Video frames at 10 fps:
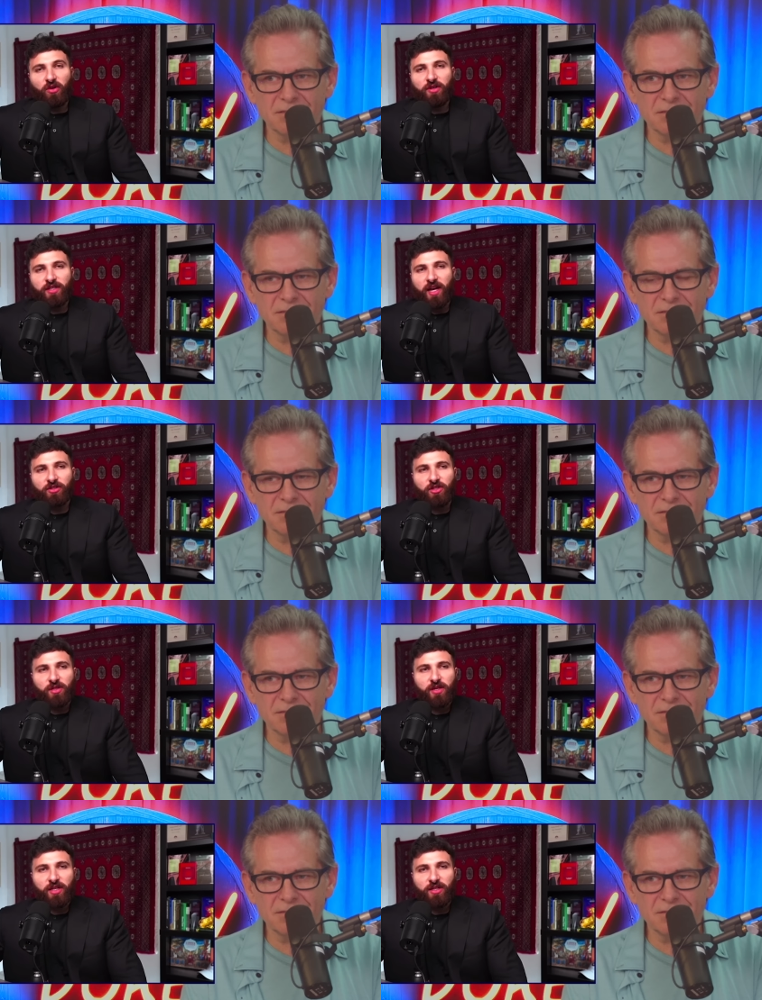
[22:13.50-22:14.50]
Speaker 1: is actually,
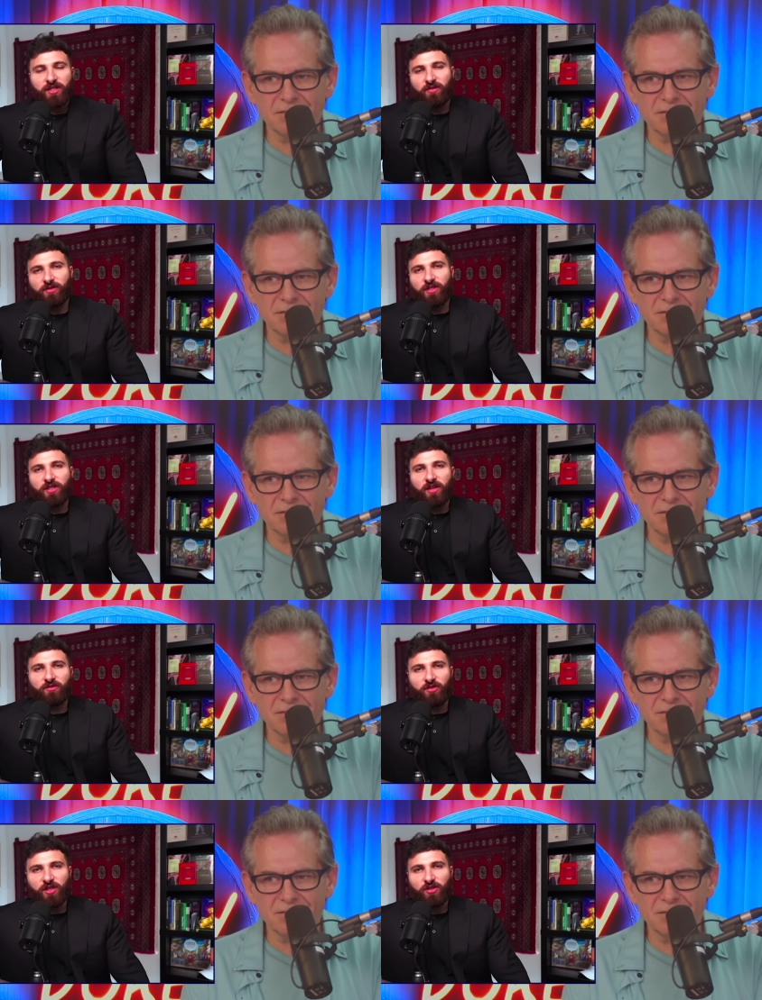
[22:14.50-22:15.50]
speaking of seventeen
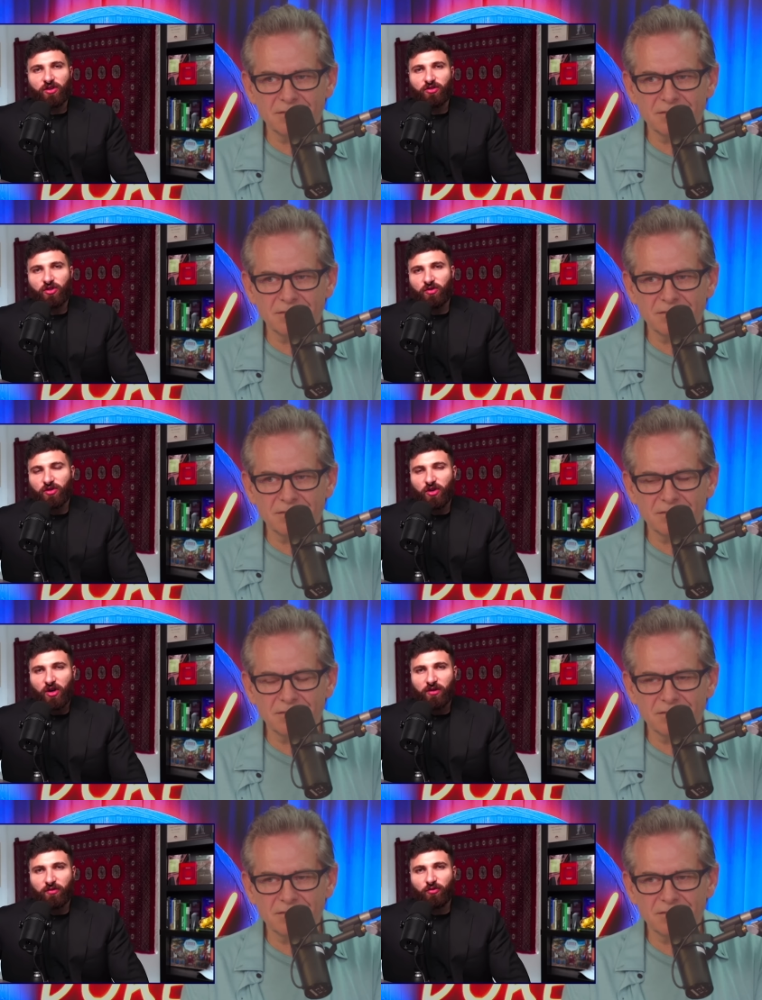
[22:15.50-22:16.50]
seventy-six, our show is
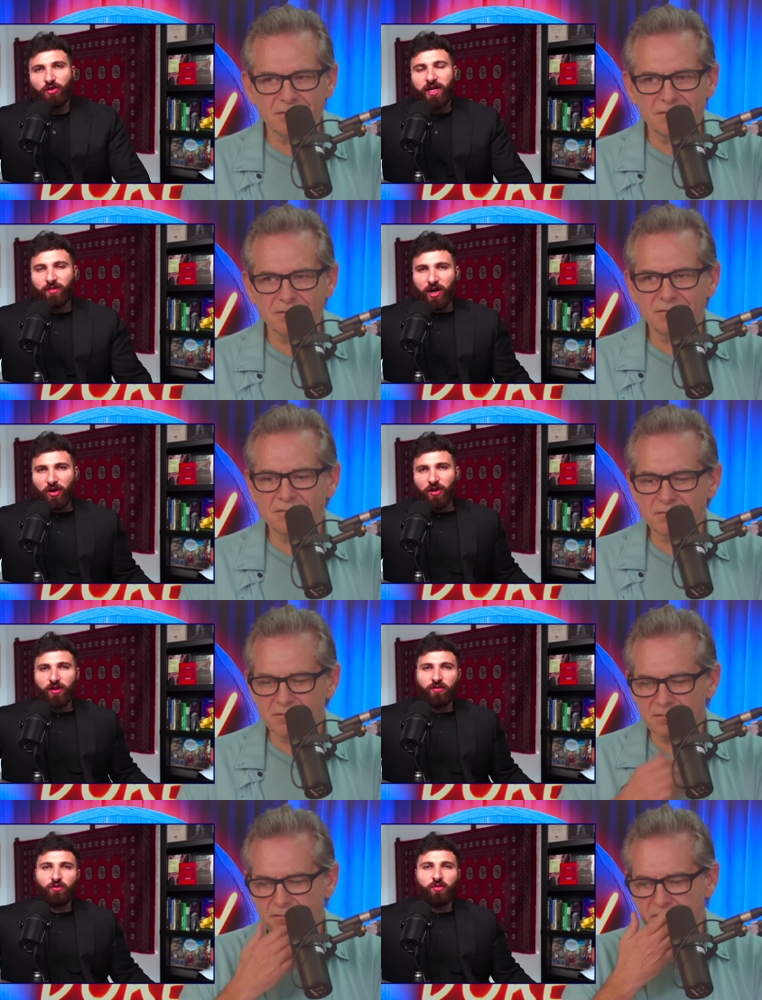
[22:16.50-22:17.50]
called Free America
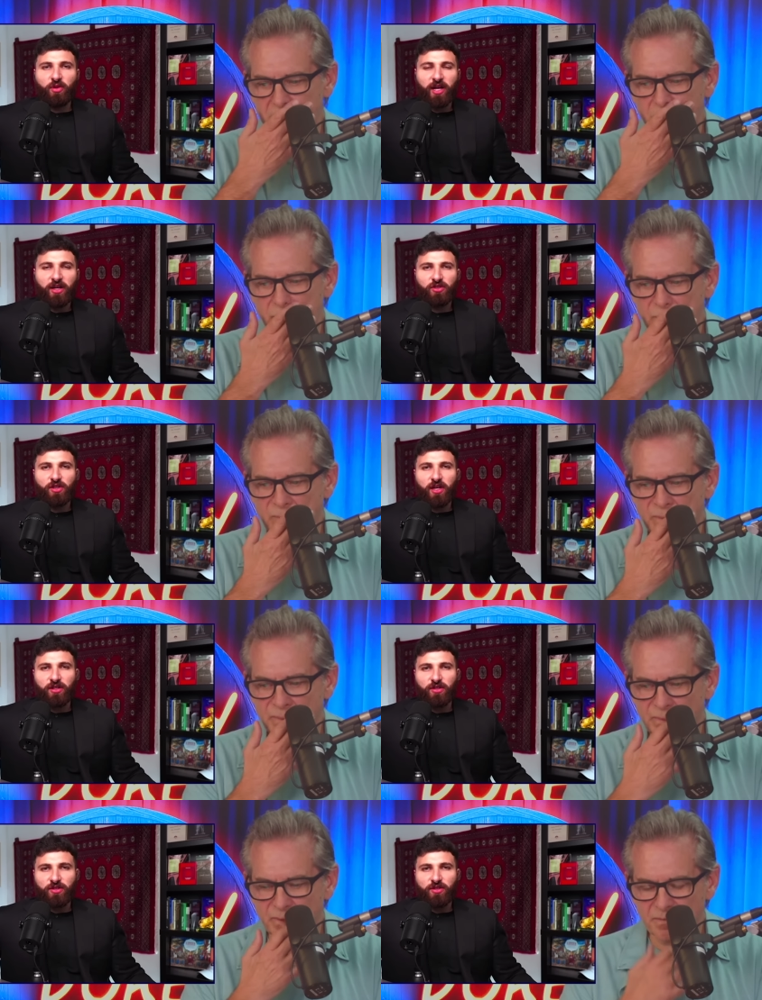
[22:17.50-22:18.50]
to Free Palestine,
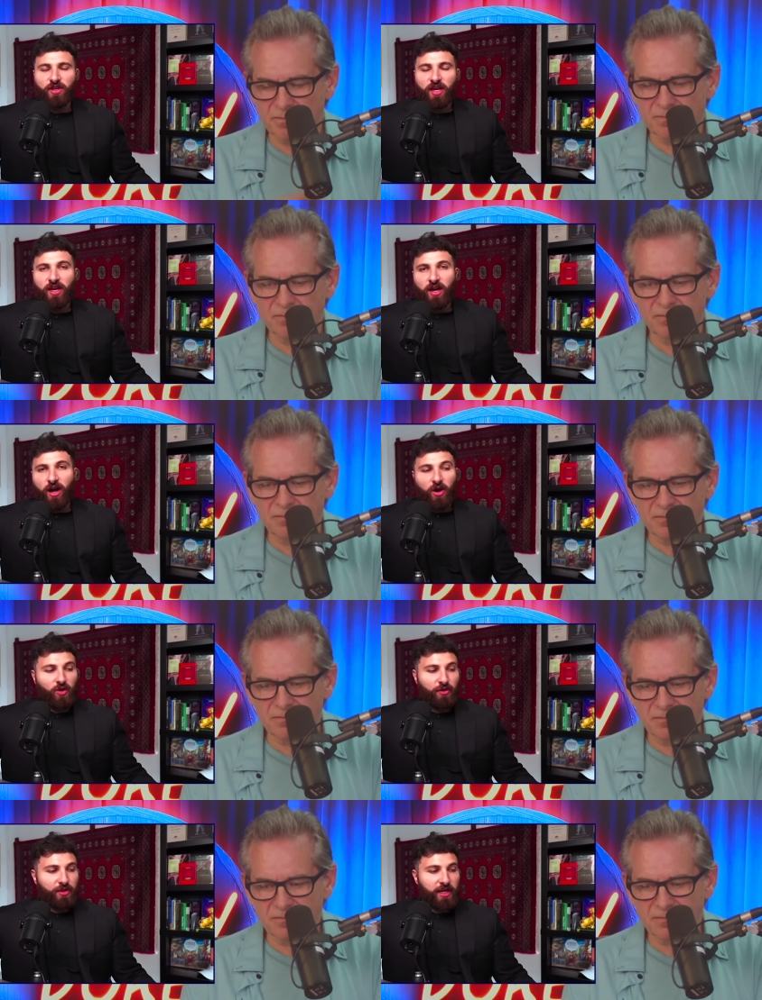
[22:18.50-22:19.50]
because our
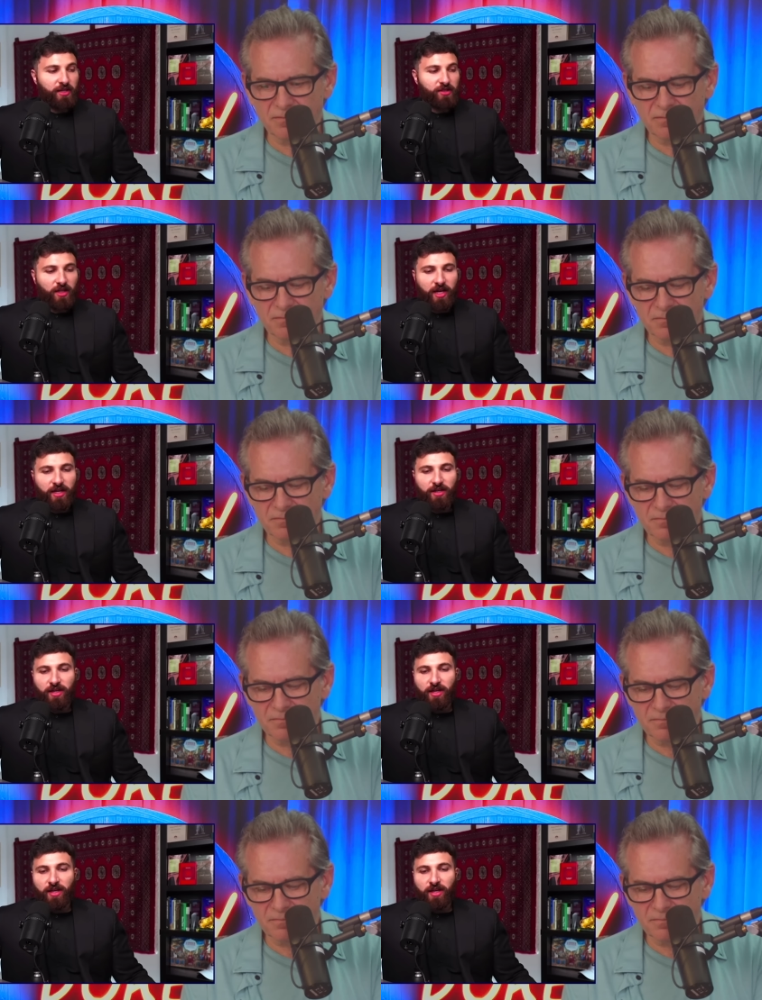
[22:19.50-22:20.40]
whole thing is like,